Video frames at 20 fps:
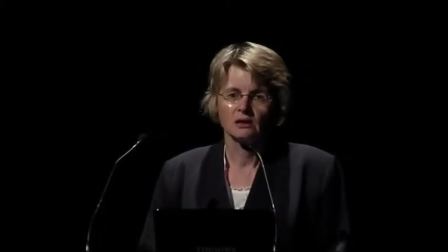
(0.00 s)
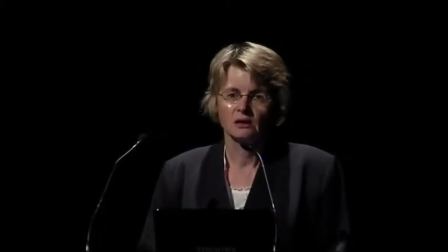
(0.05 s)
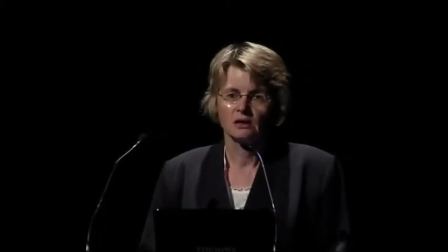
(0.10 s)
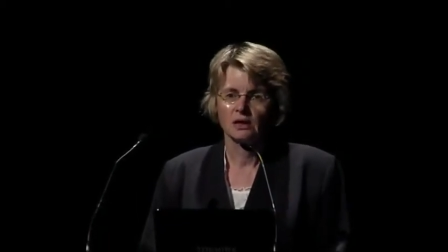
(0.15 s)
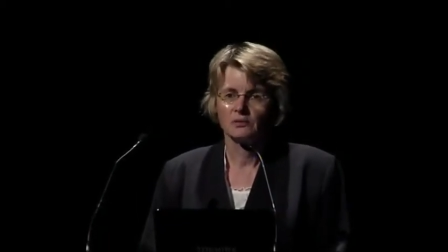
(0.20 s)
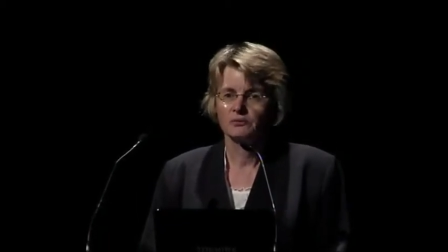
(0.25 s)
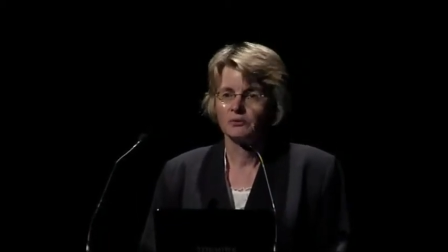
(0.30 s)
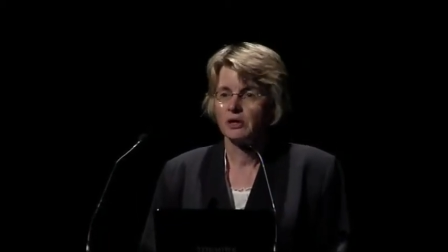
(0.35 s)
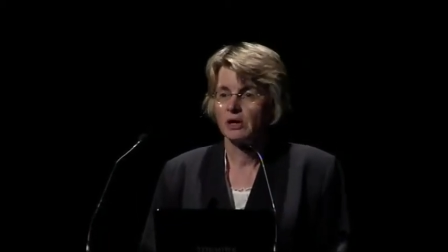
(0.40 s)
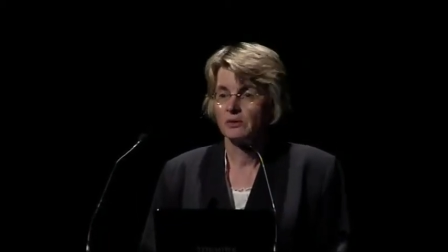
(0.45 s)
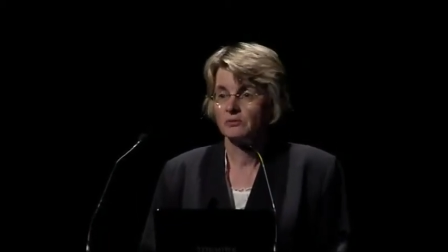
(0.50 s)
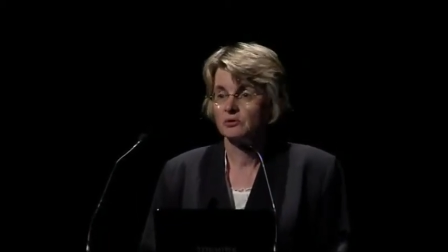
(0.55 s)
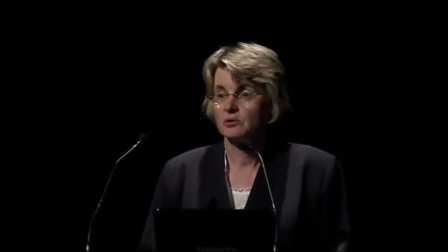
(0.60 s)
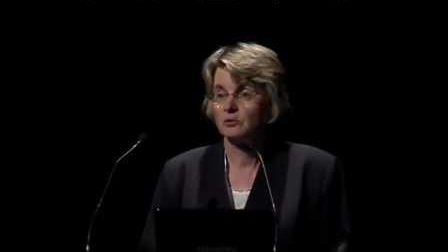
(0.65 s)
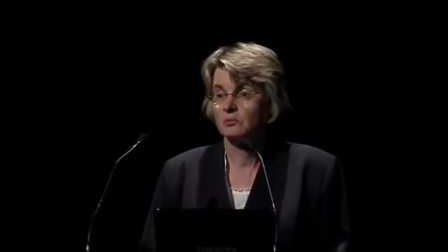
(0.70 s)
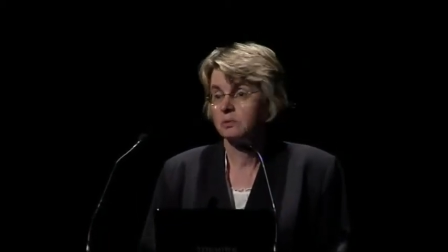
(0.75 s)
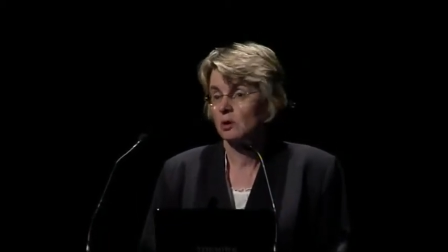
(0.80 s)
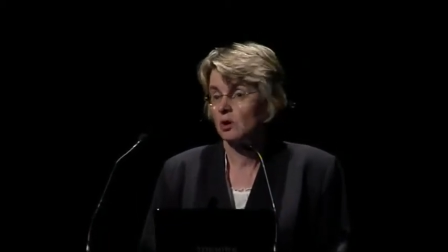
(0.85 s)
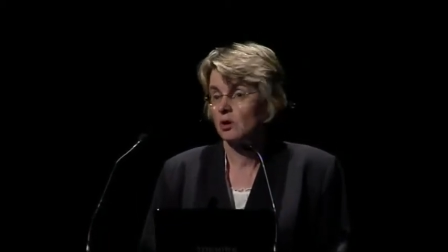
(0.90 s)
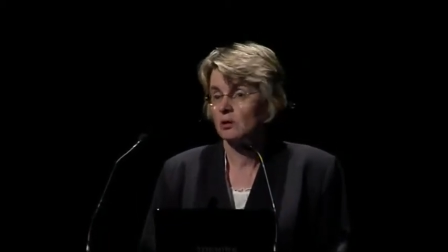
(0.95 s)
uh, what I would call
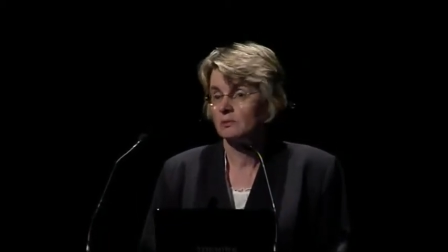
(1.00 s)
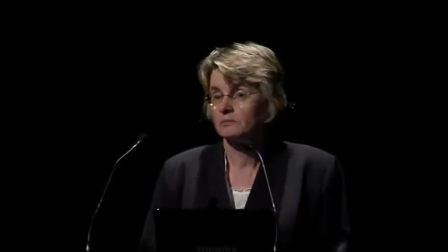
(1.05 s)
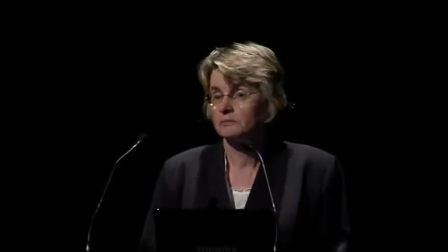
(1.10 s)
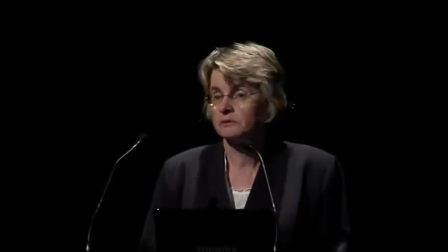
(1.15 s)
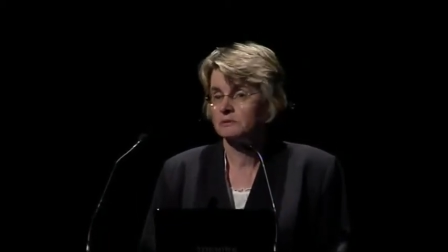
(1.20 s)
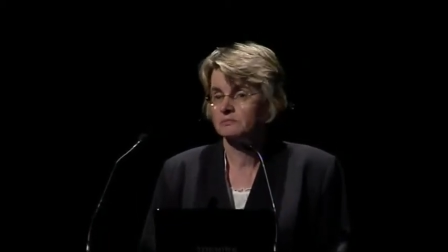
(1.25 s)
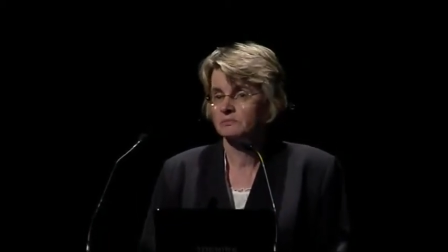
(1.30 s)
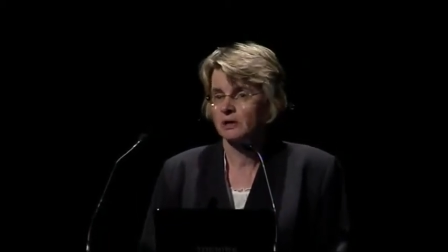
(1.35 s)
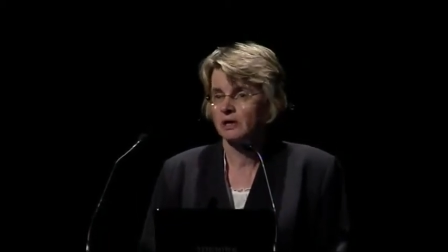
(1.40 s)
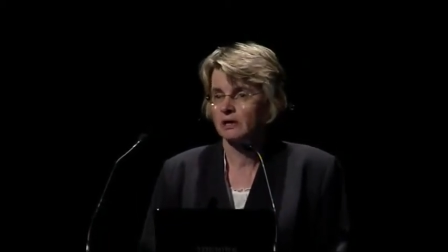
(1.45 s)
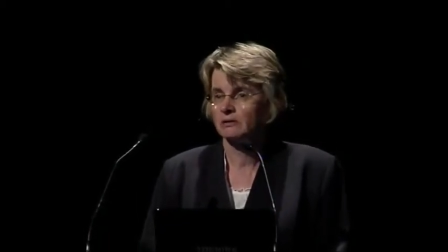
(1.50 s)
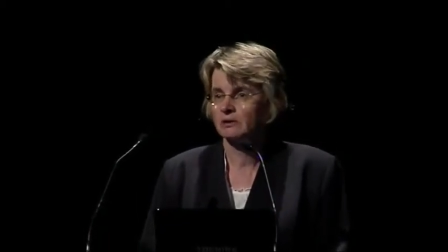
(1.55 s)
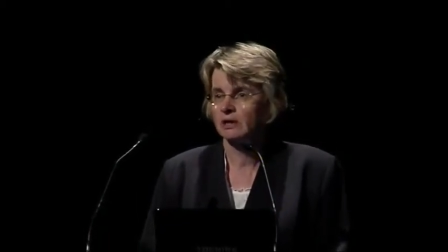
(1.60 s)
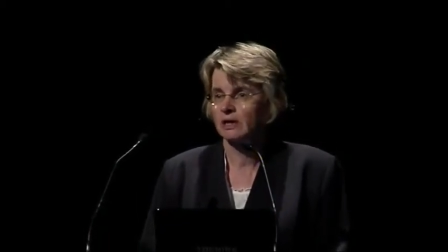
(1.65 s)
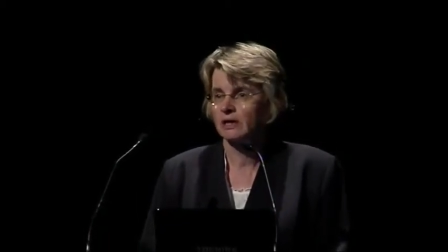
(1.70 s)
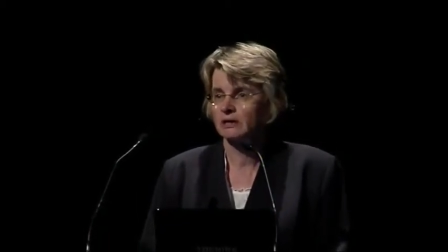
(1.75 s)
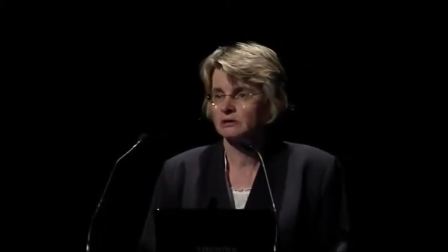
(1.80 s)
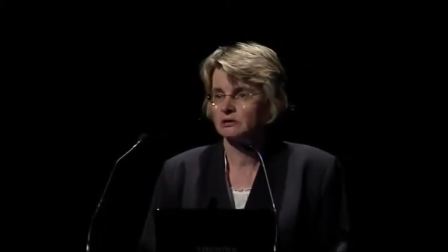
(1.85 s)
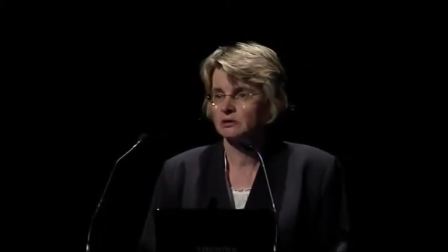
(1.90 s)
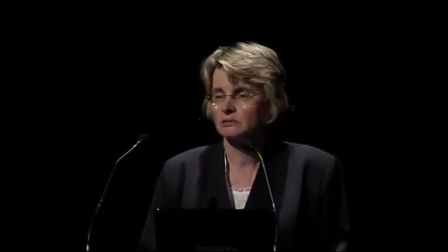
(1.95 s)
blobs, binary
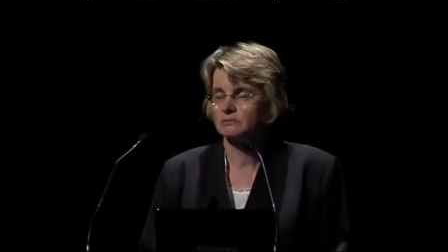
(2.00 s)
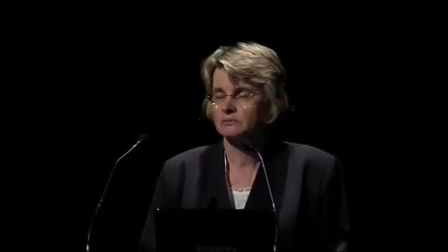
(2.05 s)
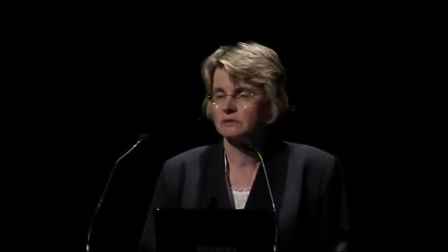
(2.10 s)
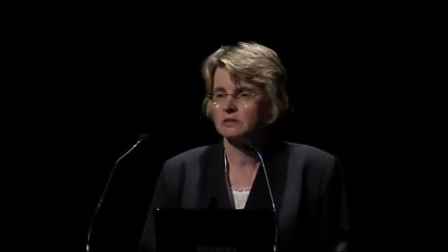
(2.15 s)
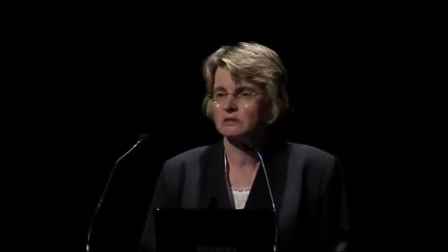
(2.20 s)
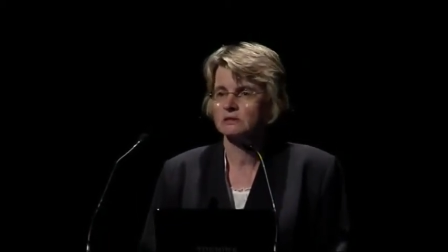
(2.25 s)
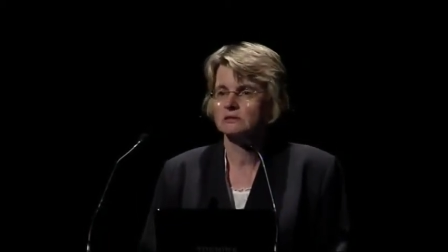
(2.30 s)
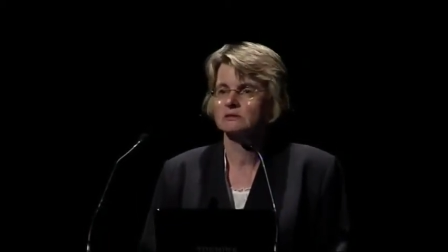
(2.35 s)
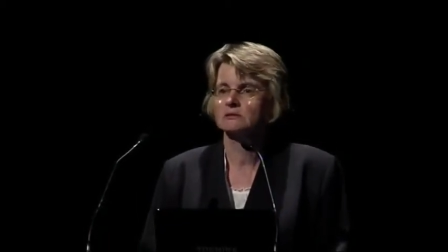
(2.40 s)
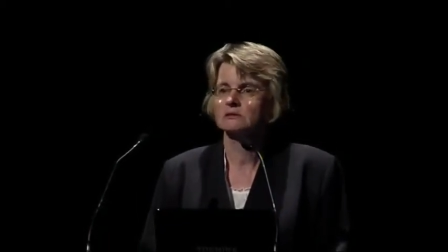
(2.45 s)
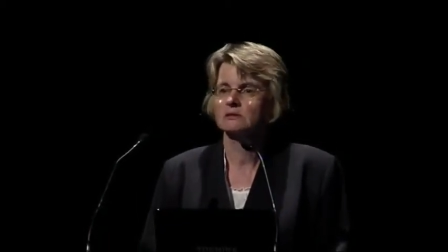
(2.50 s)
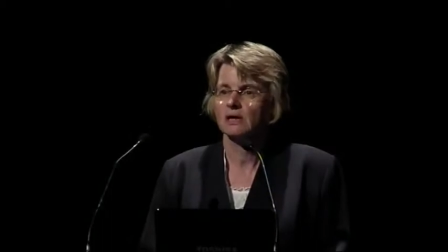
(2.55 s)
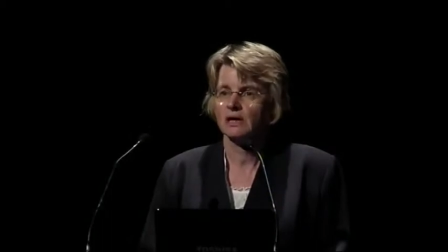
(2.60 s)
large objects,